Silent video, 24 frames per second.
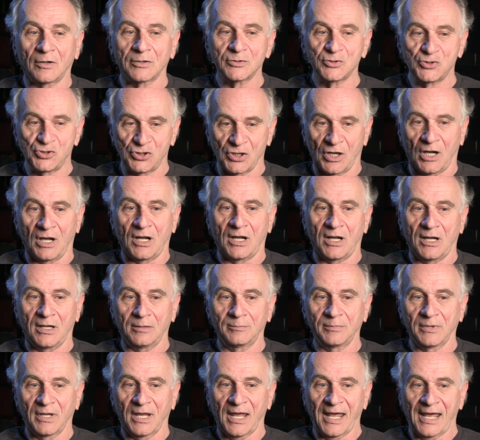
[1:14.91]
our
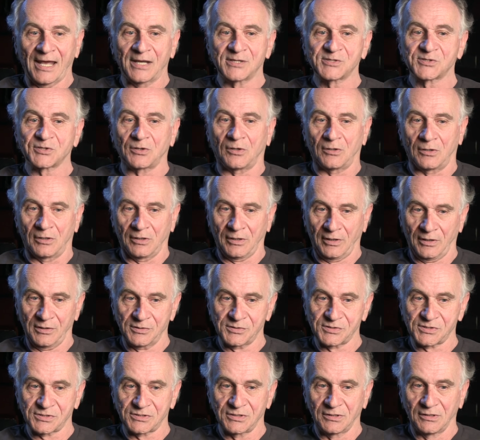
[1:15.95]
job as
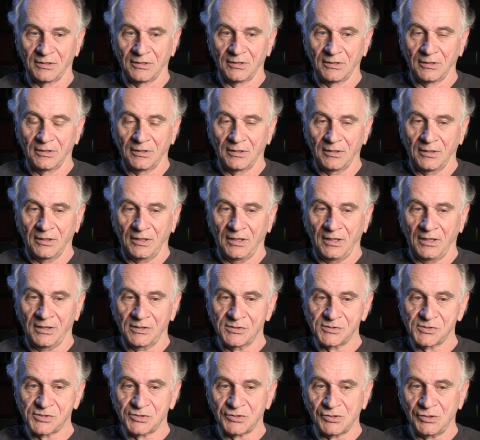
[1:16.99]
artists
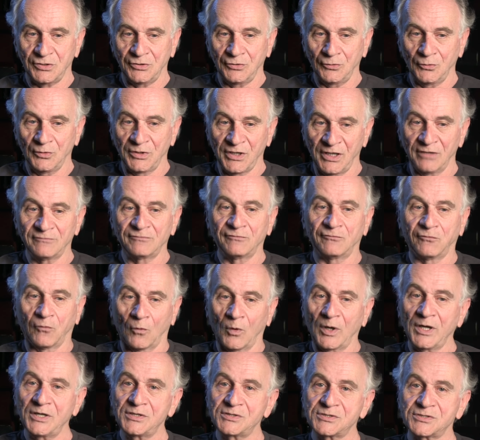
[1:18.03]
is to give
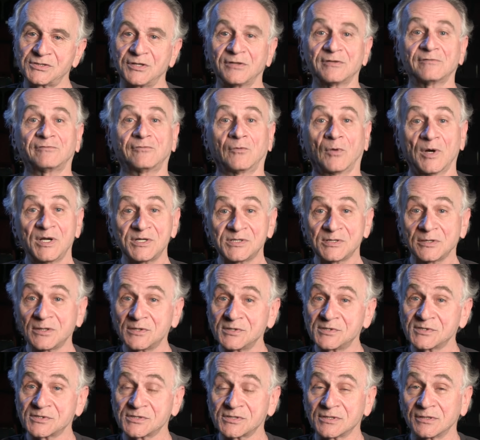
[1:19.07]
voice to the
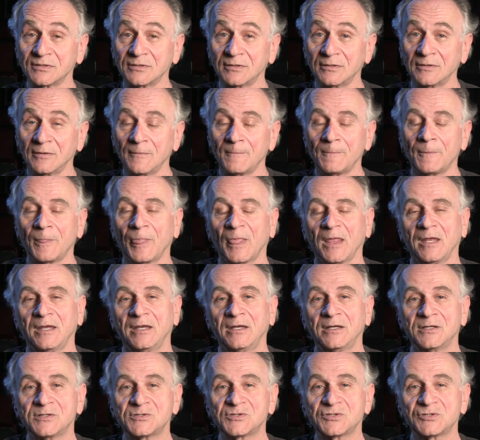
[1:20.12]
voiceless,
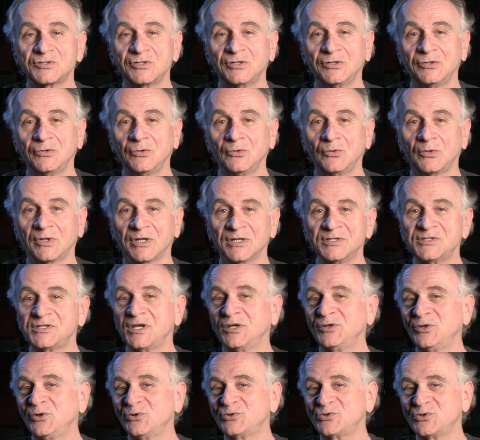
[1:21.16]
is to
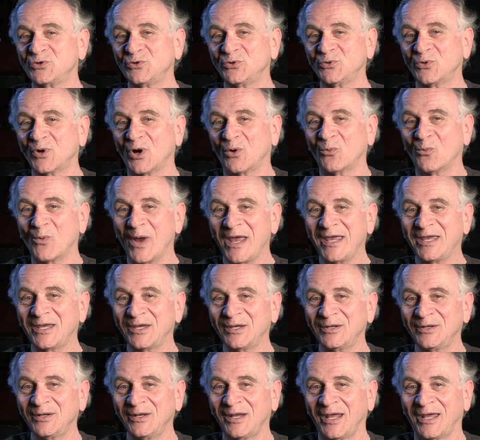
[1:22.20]
continue to
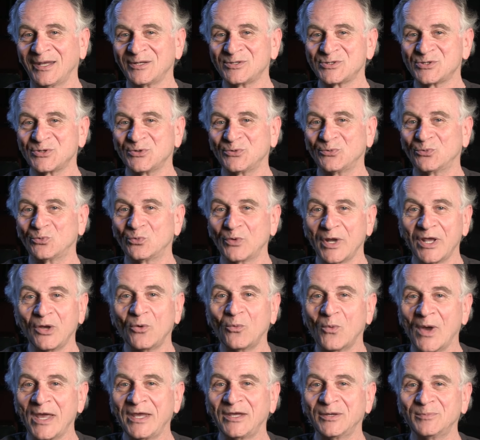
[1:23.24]
awaken and to
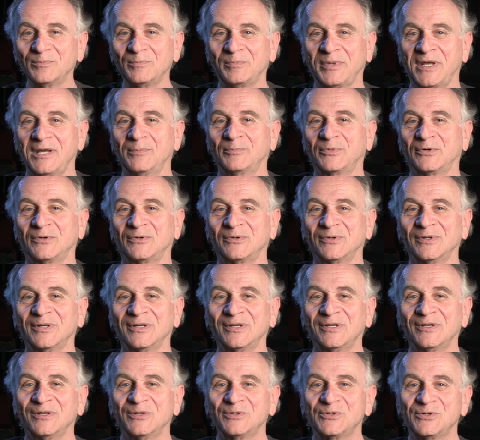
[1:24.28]
reawaken people
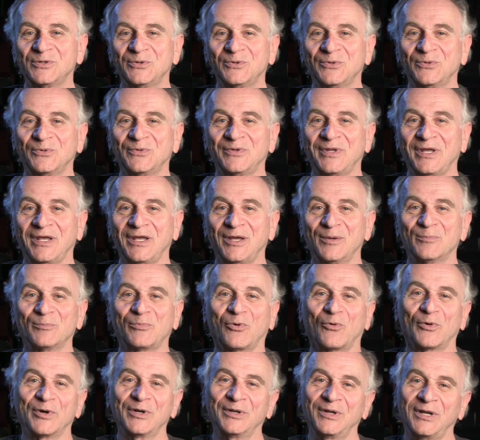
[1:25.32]
to the
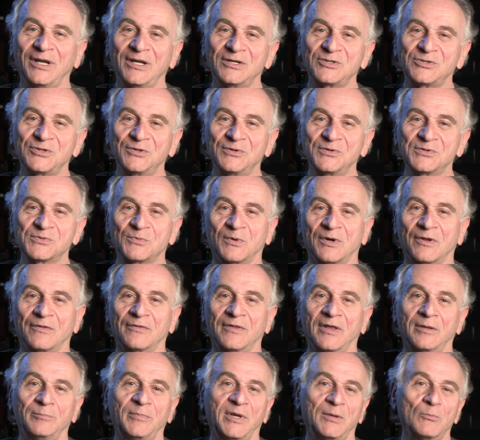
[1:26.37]
important issues, whether
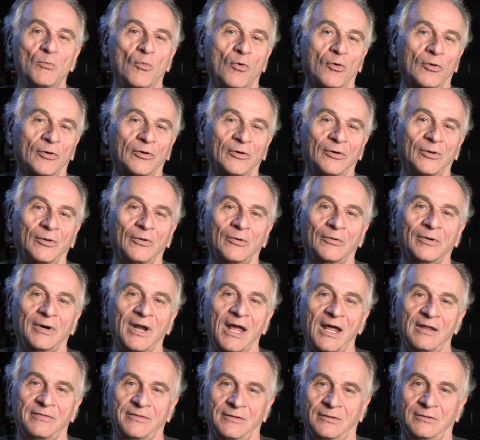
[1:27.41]
they be moral
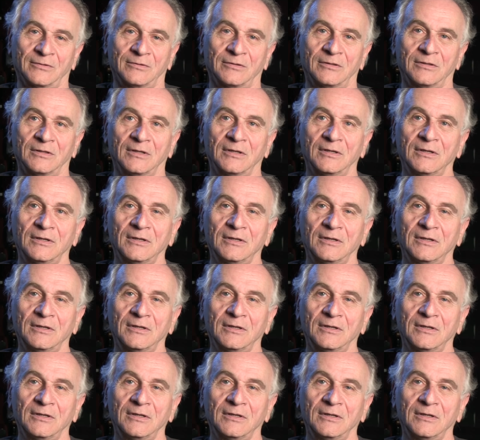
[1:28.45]
or ethical,